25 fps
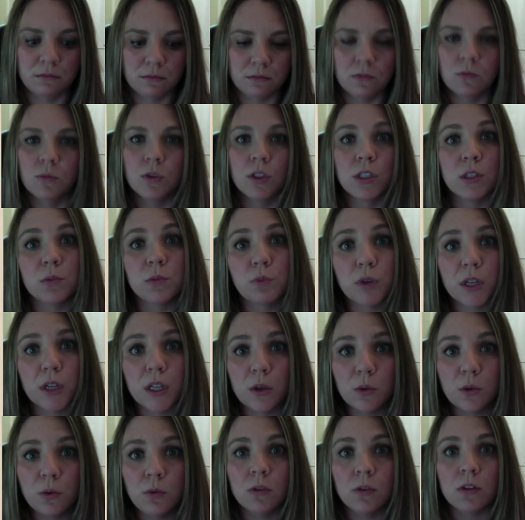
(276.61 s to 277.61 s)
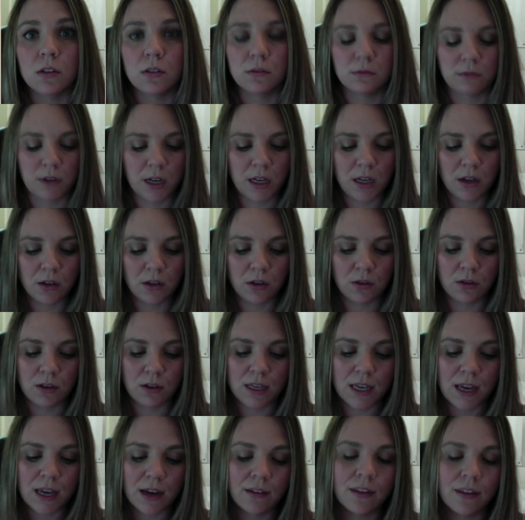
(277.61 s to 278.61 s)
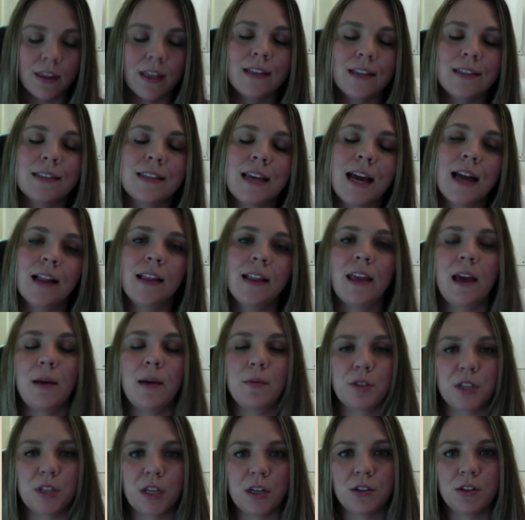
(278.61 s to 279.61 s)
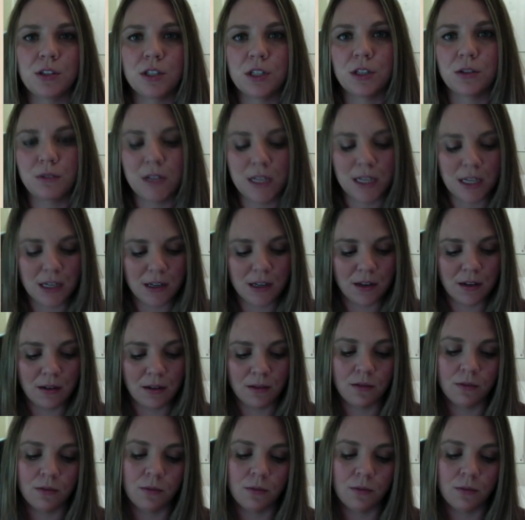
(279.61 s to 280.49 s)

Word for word: which is pretty cool, right? You can calculate exactly how much energy you need